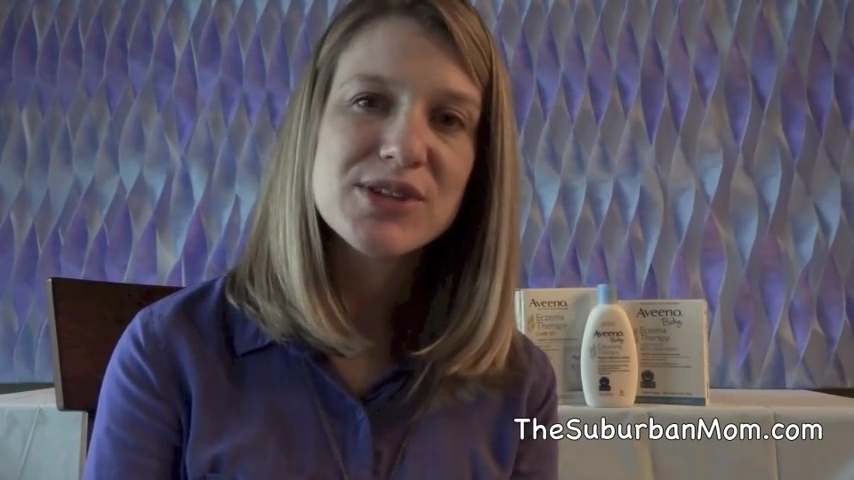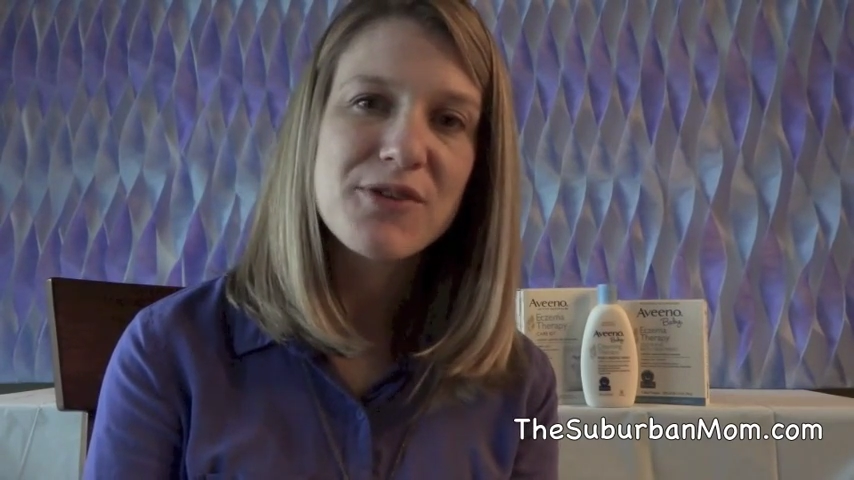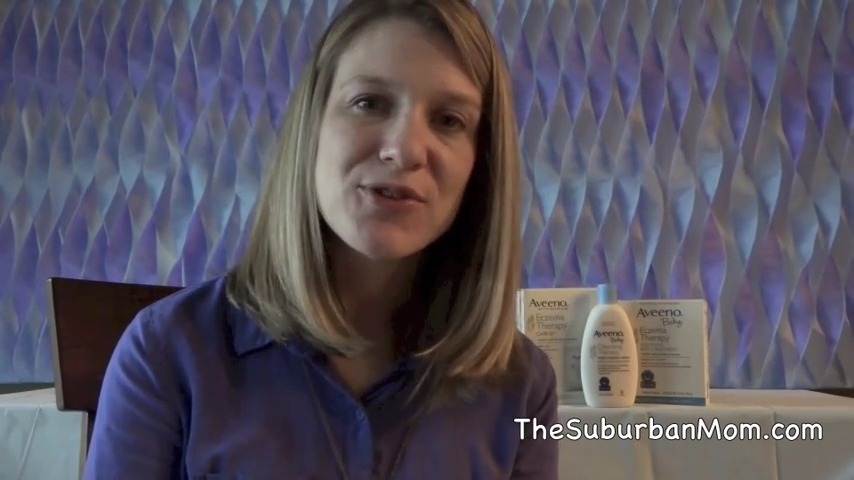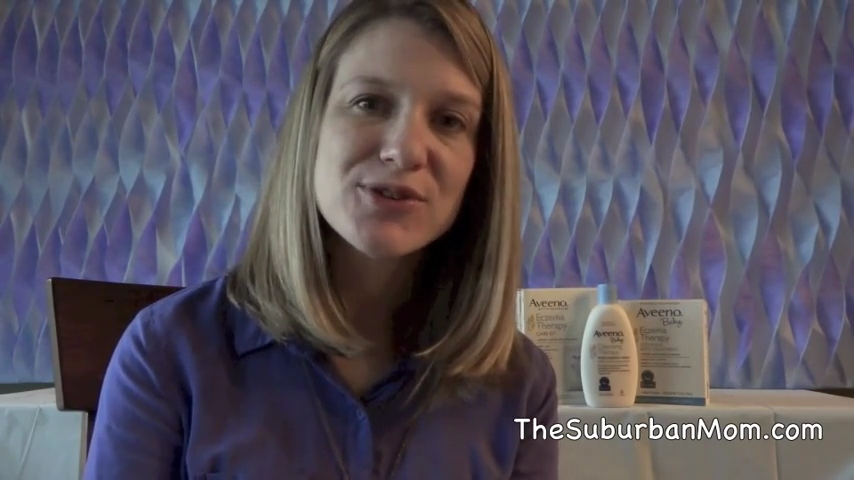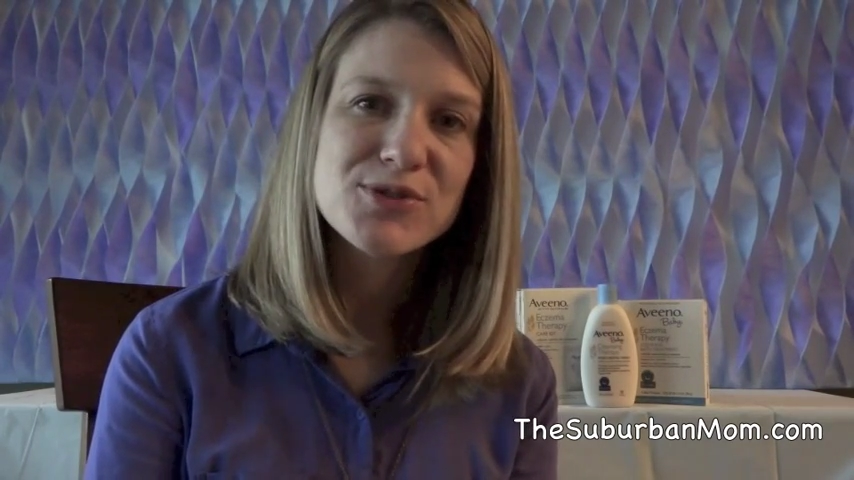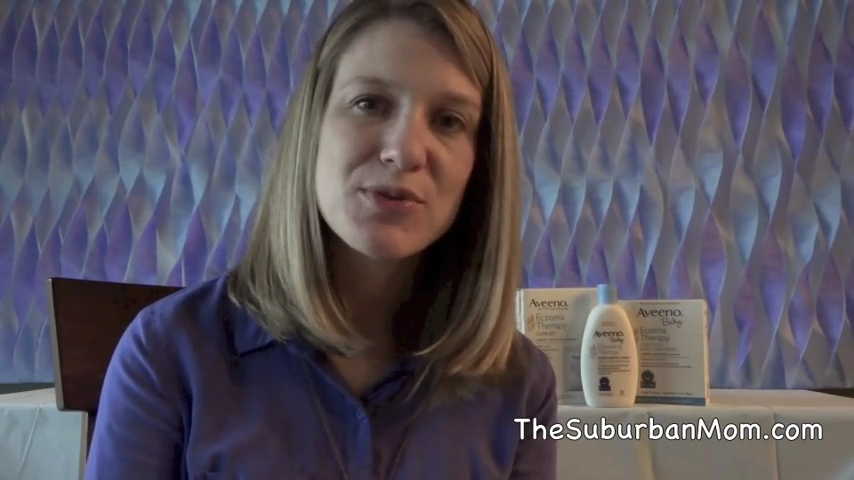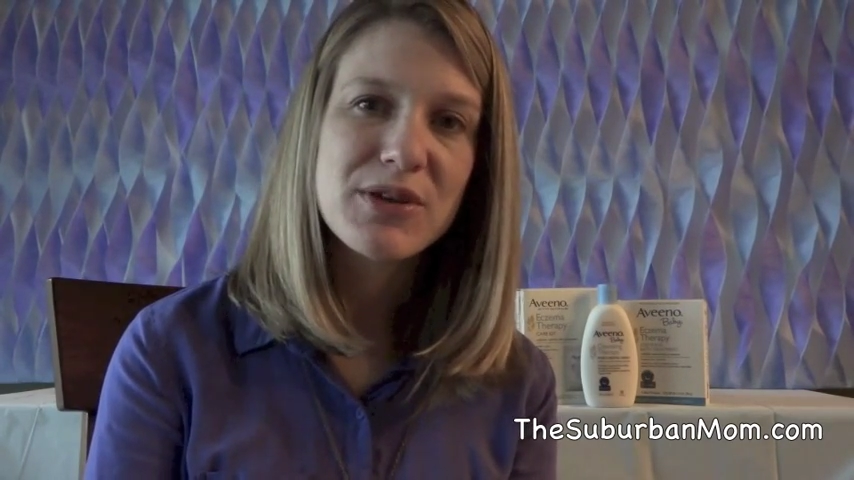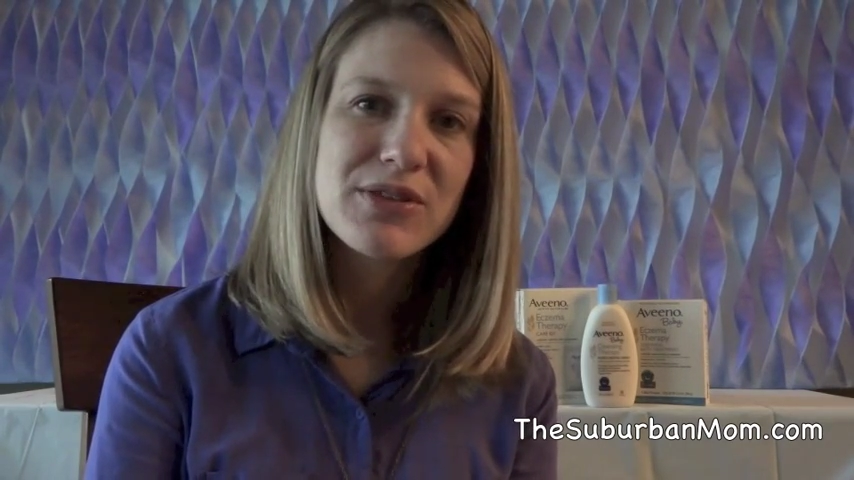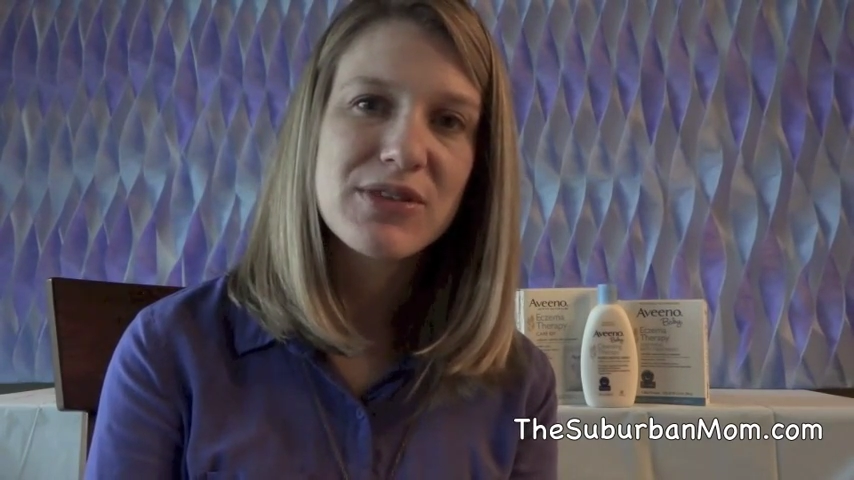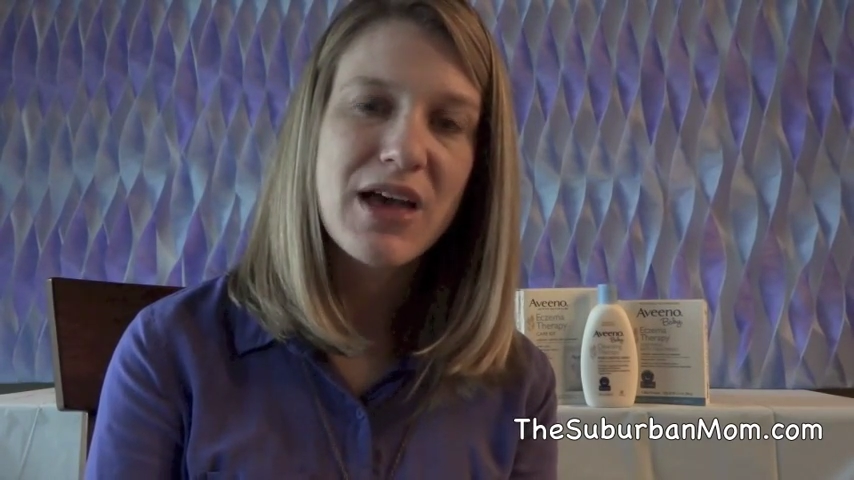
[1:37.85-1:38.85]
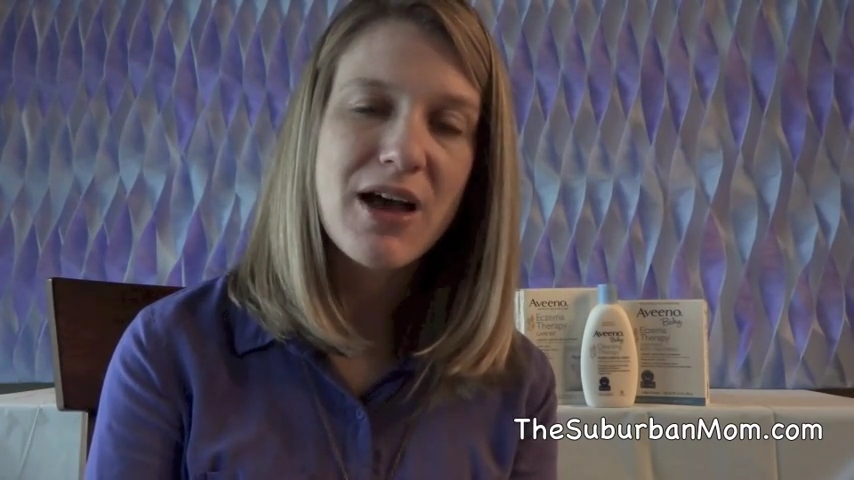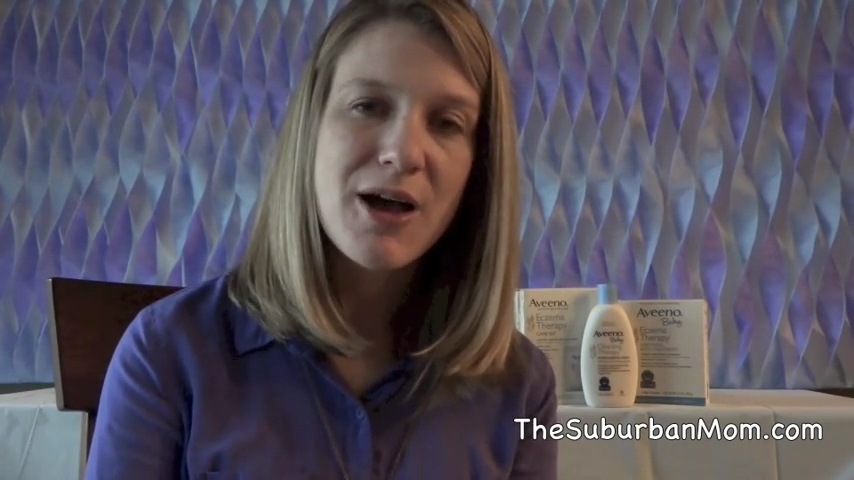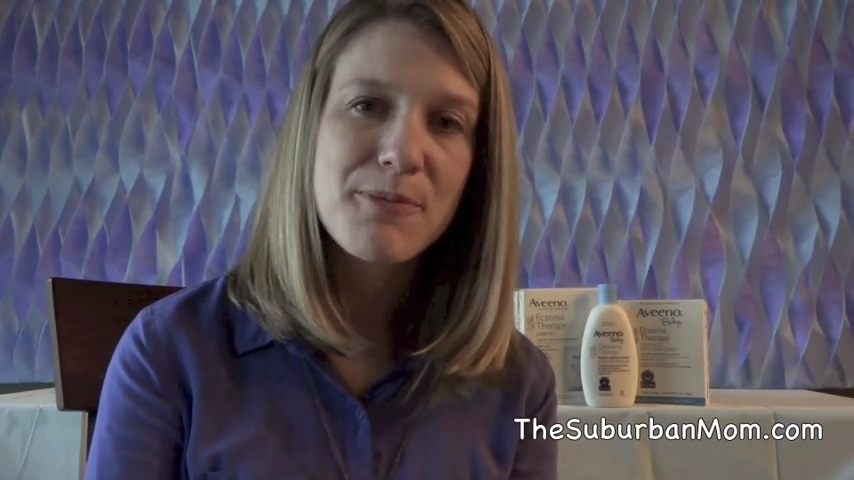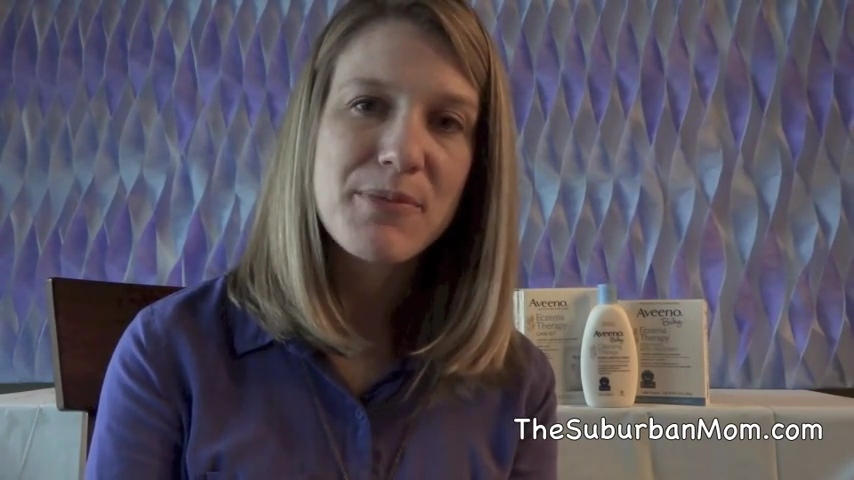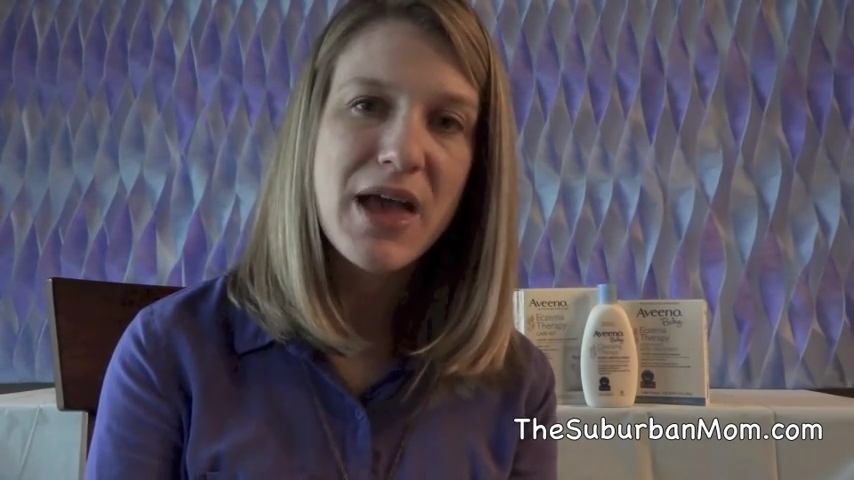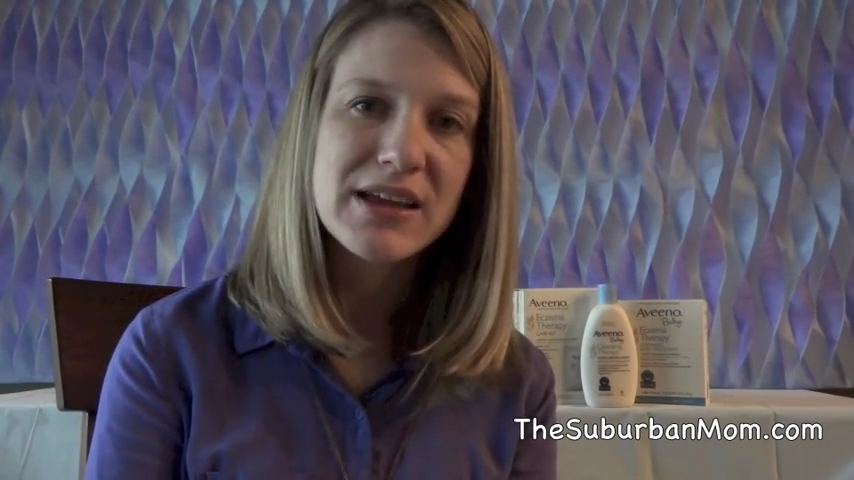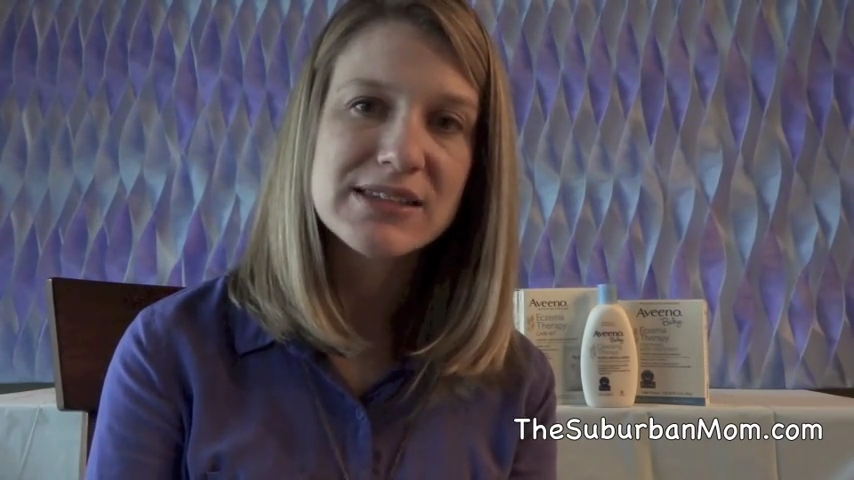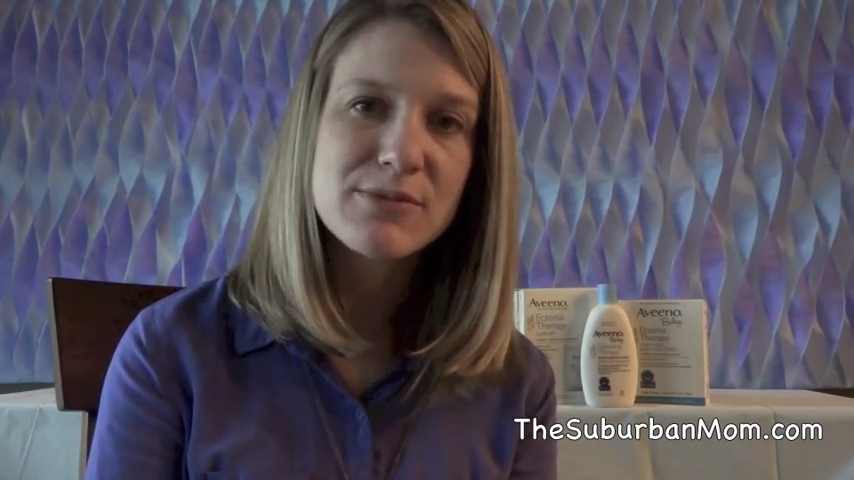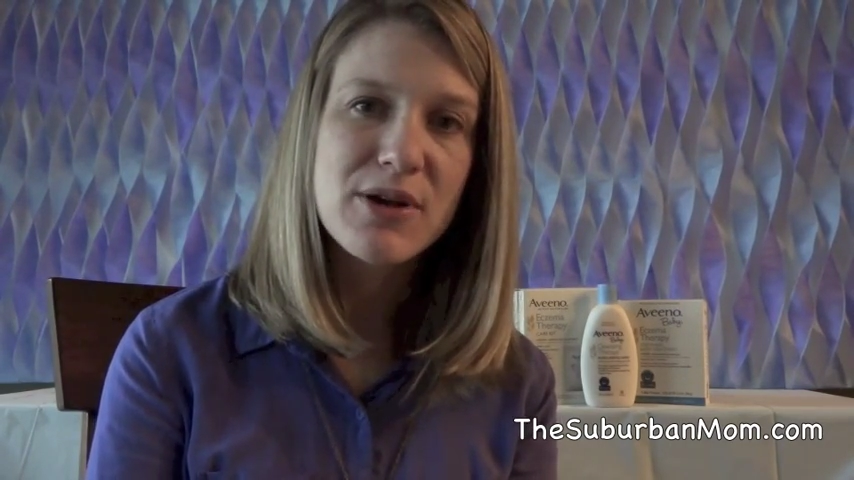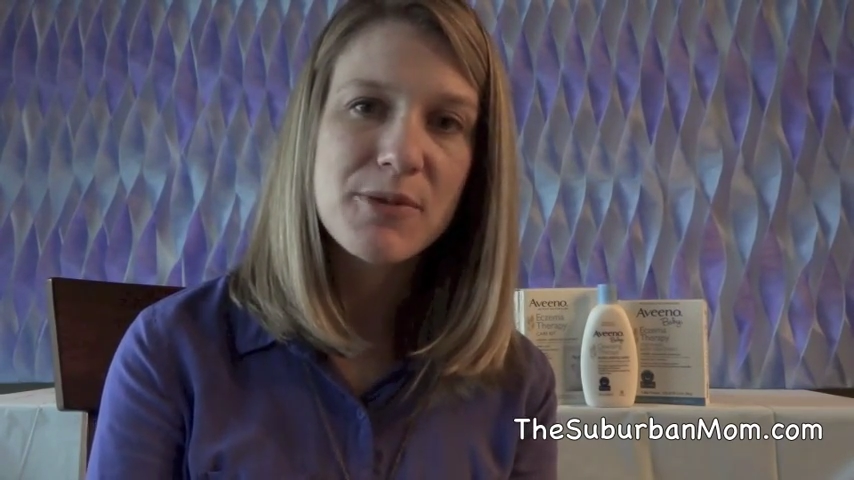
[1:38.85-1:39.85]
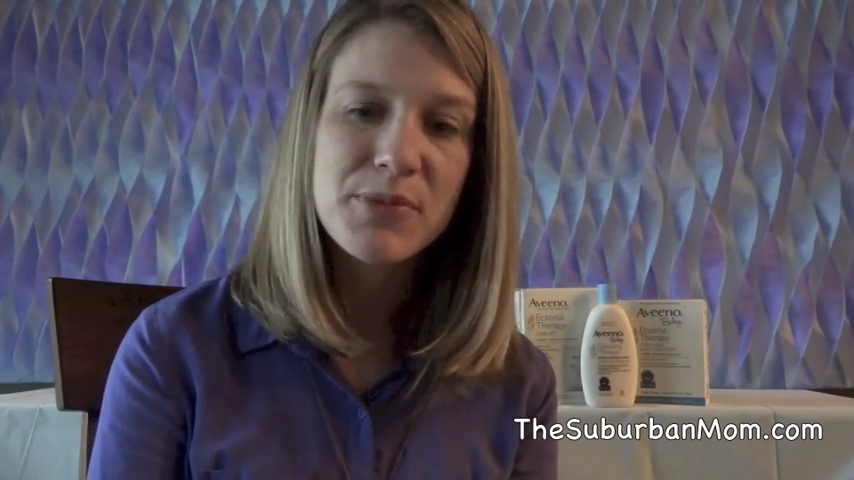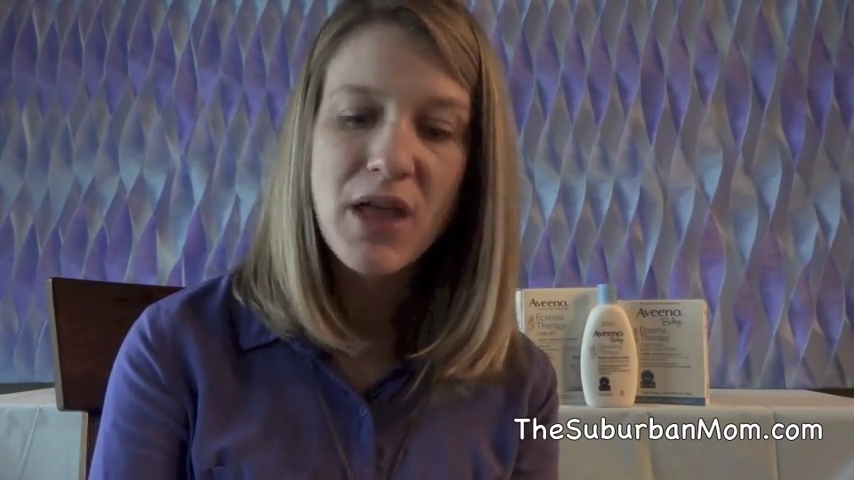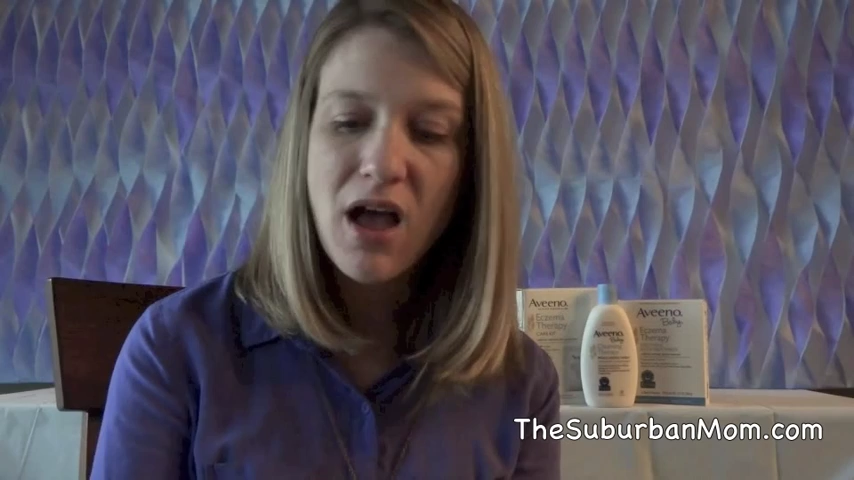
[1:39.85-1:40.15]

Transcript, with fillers: suffers with um, eczema,